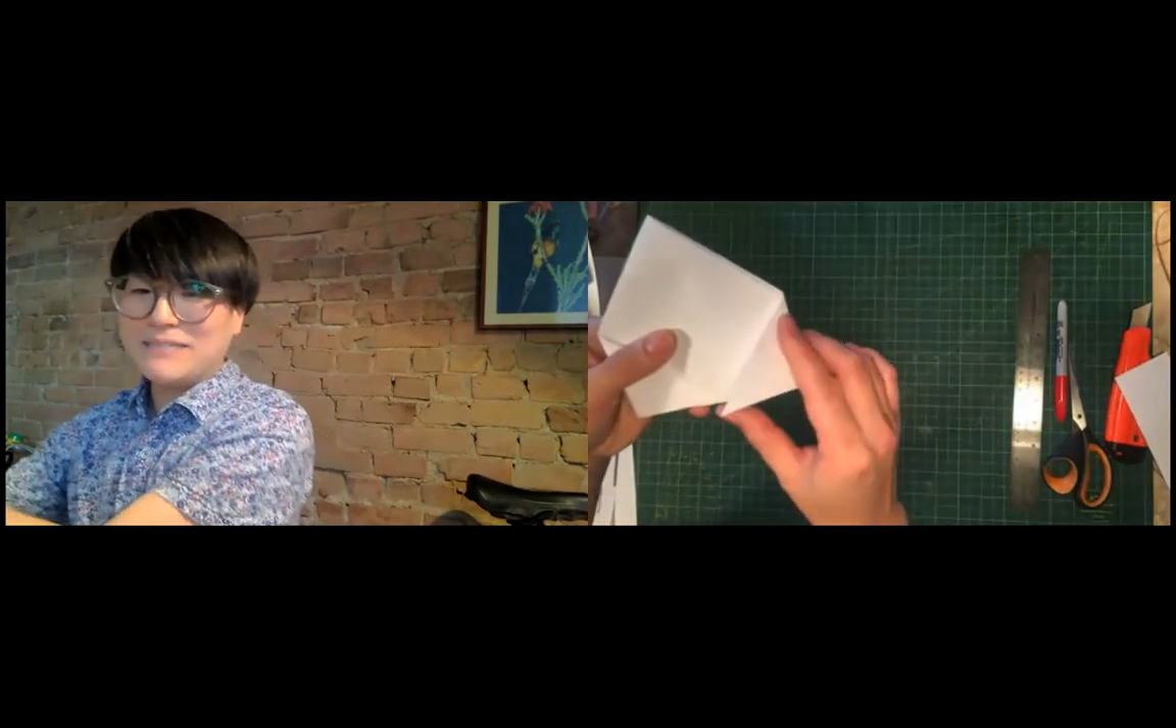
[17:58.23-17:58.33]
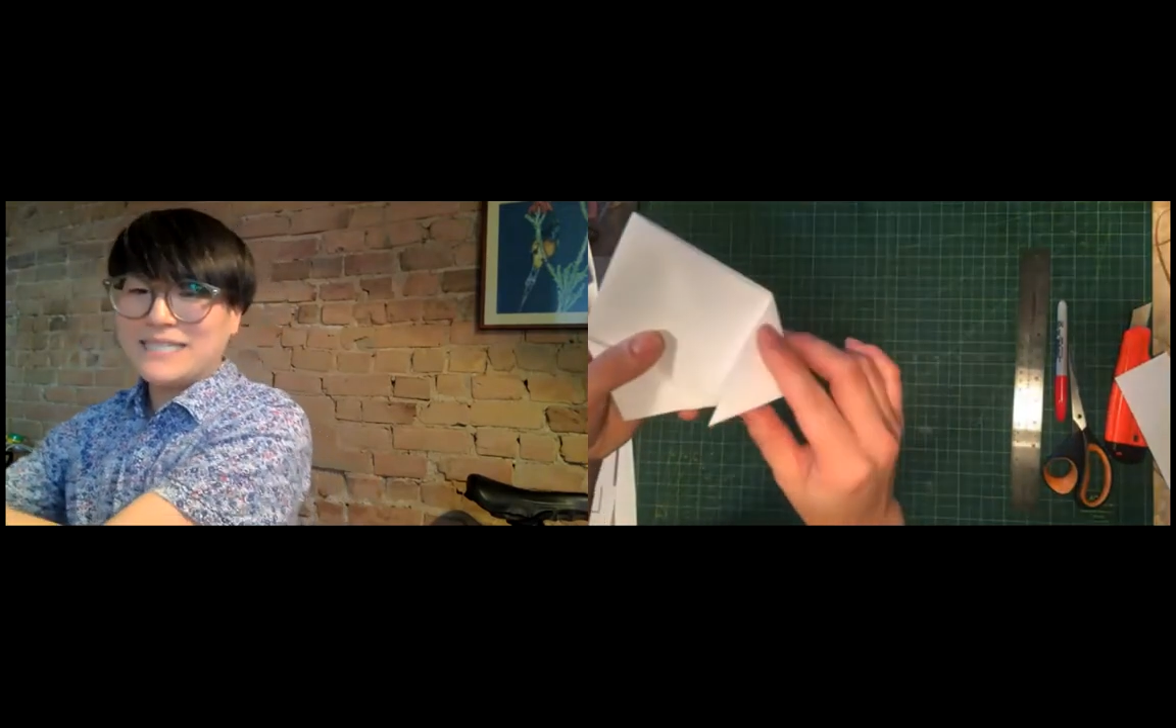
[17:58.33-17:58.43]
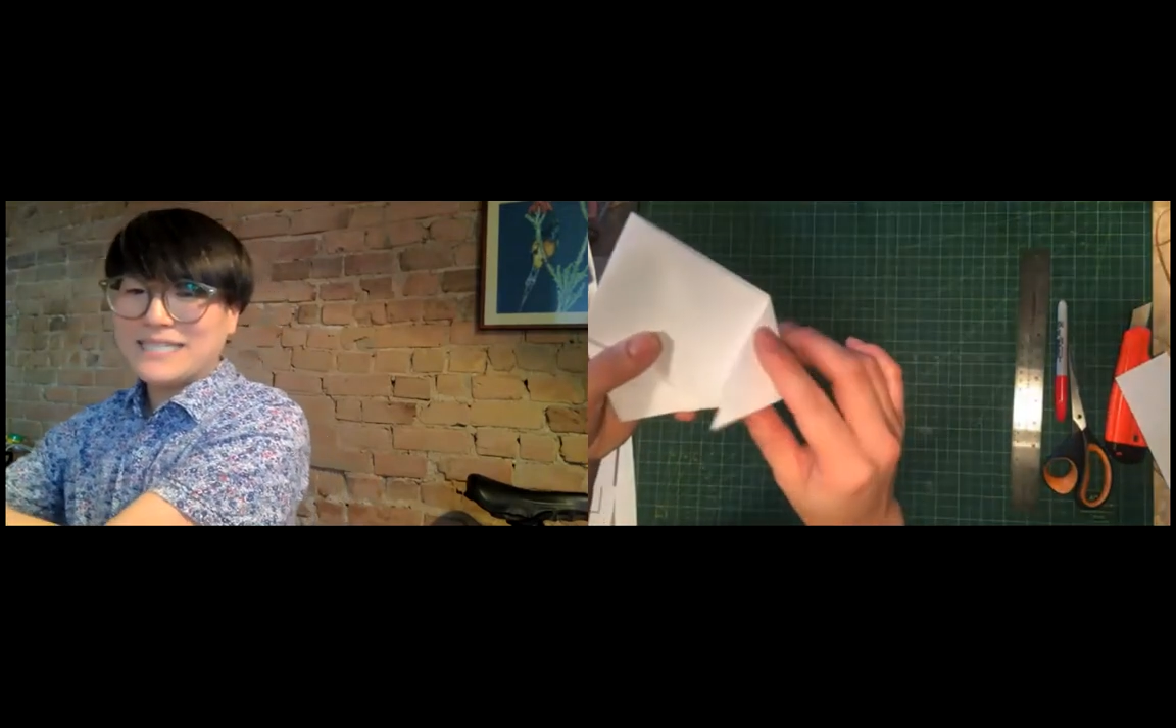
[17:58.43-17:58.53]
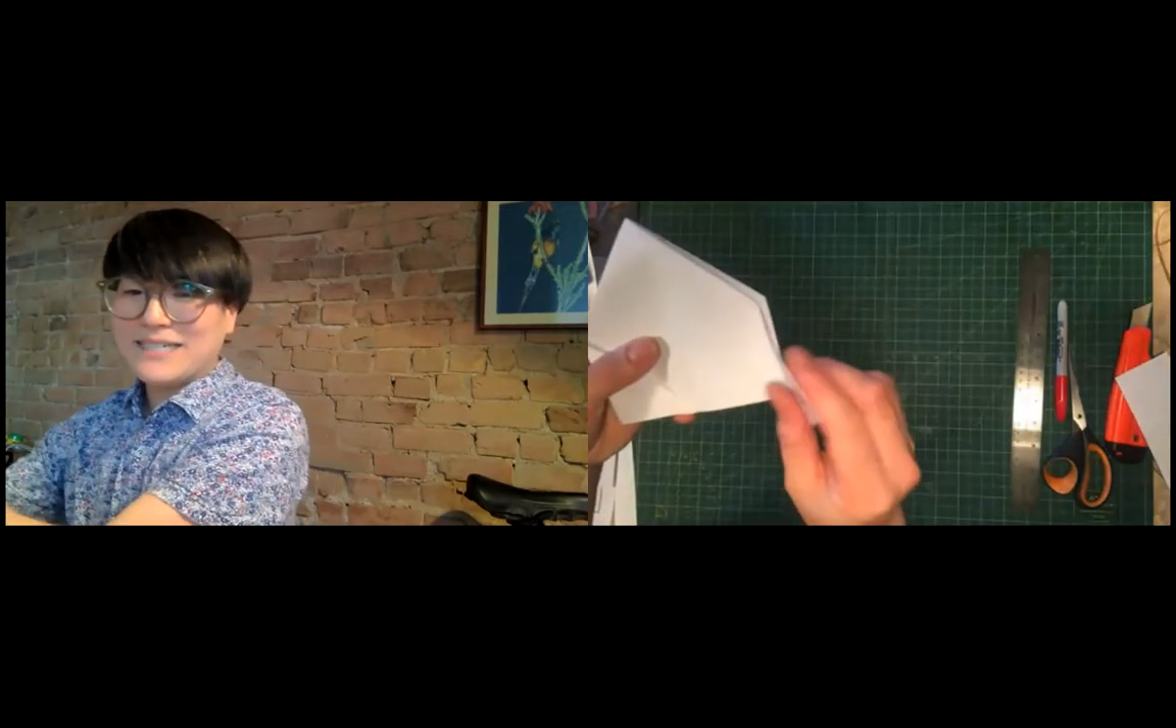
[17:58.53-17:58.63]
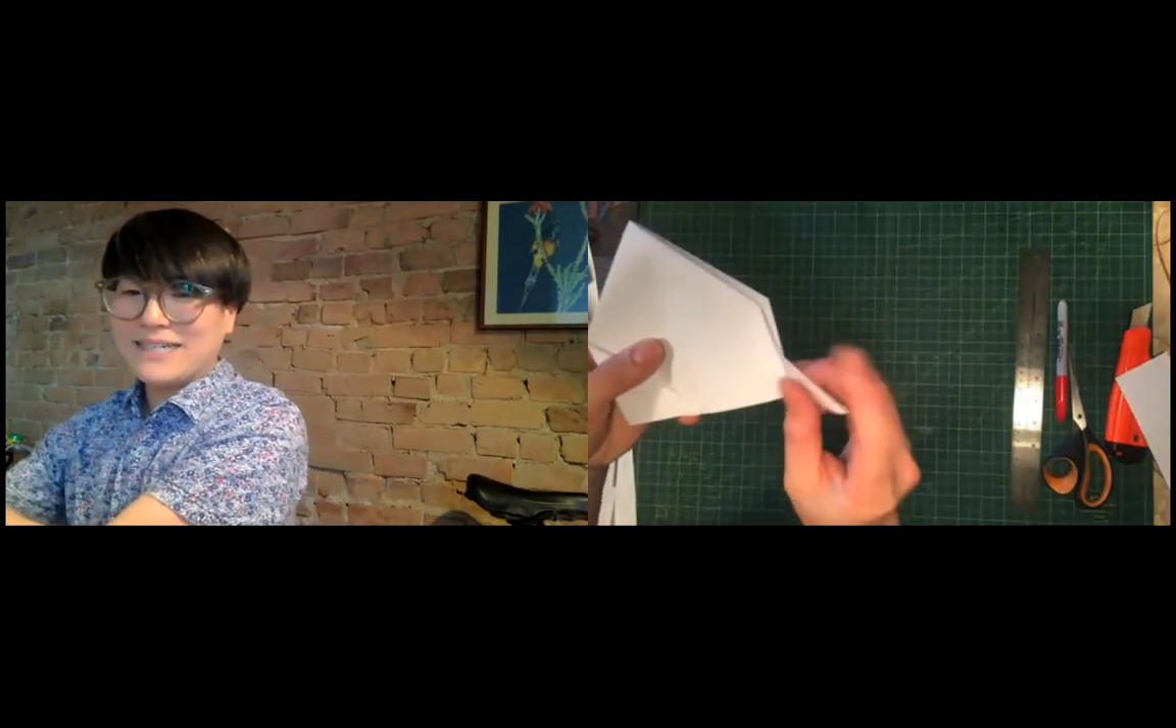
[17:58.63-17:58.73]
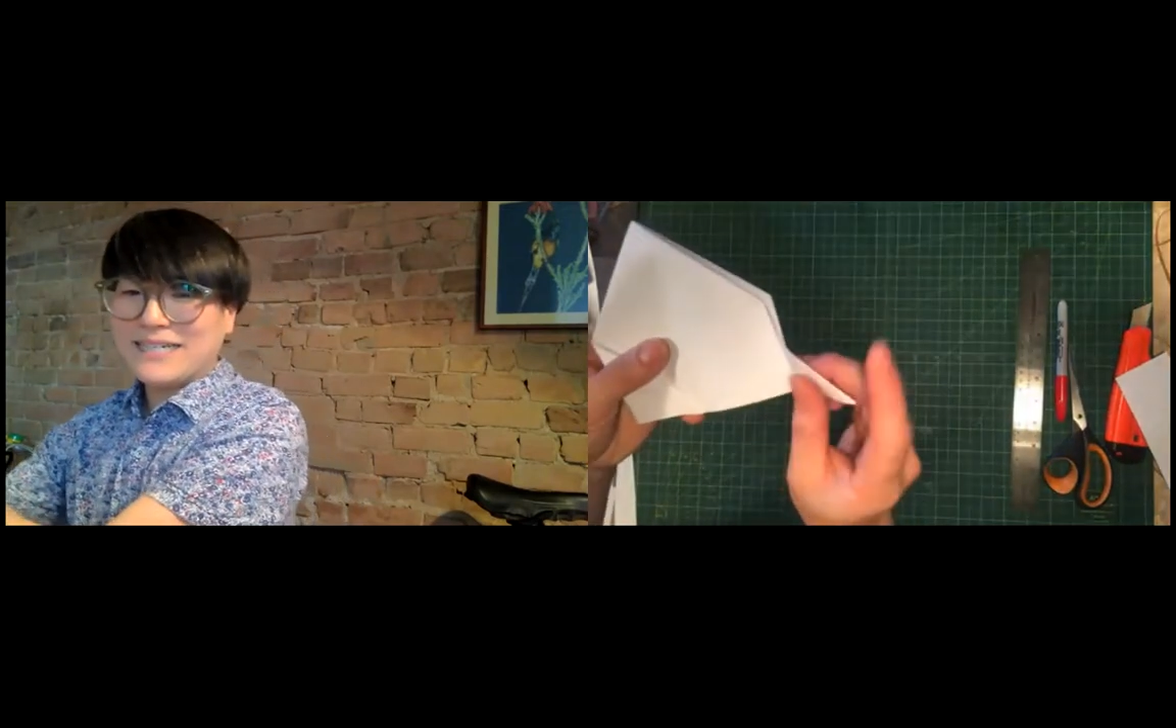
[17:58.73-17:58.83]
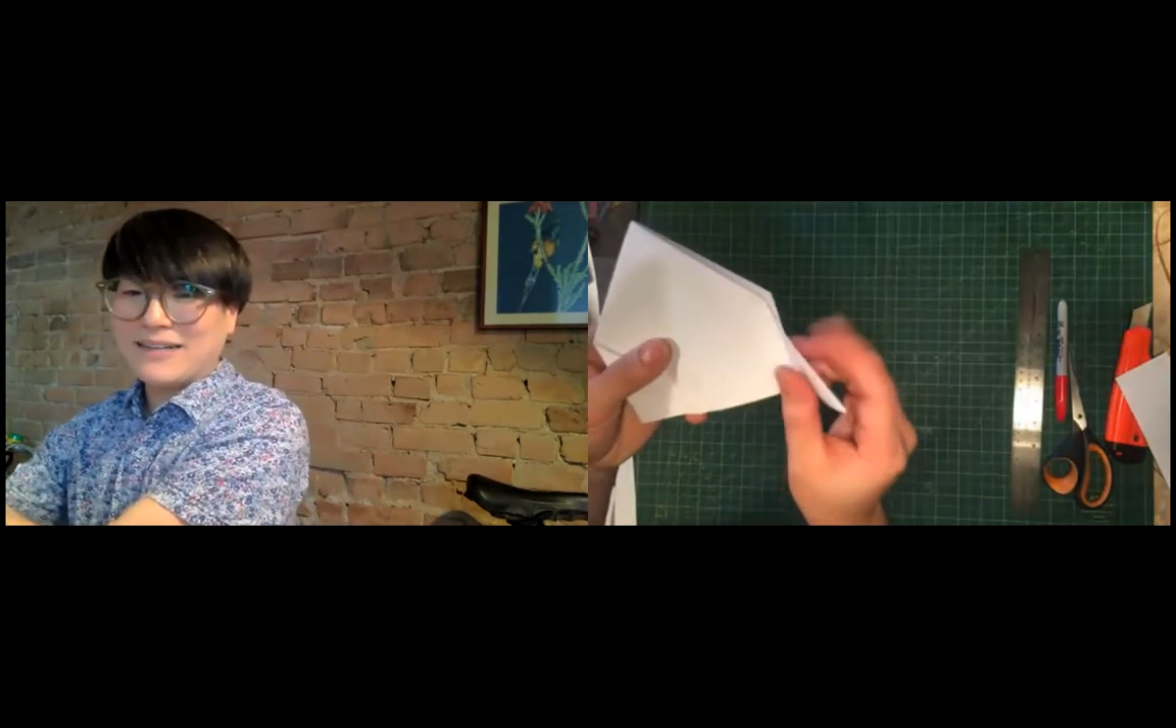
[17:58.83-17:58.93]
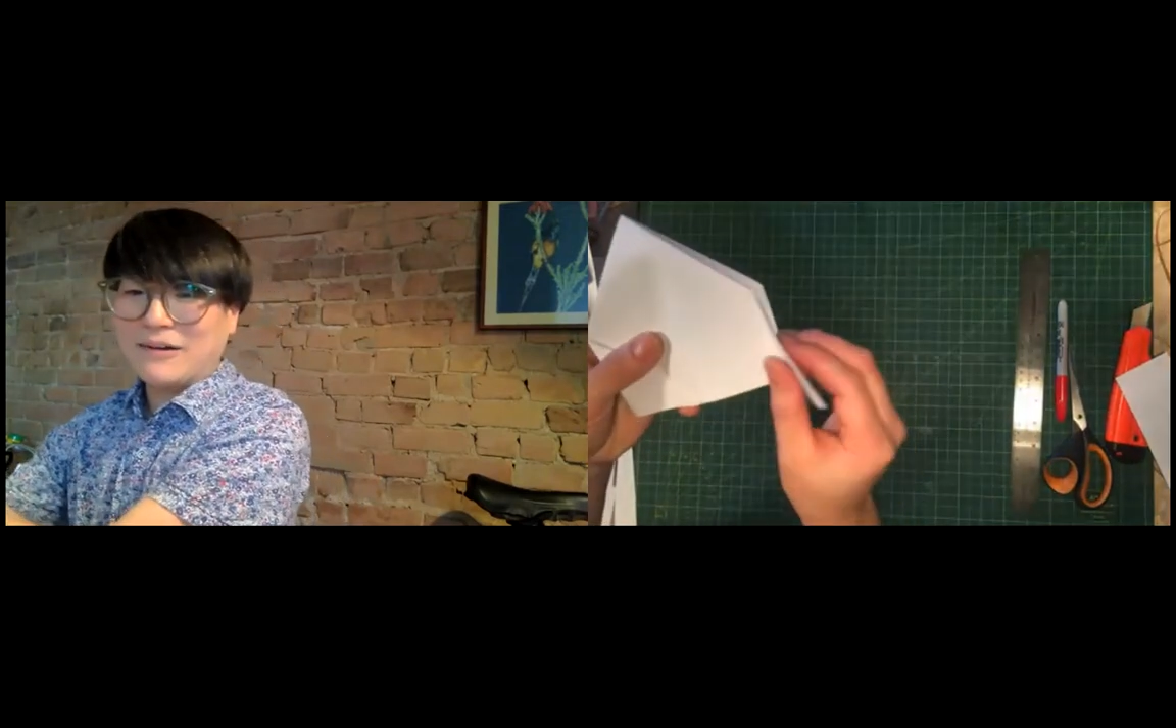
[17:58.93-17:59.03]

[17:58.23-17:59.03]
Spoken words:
just going to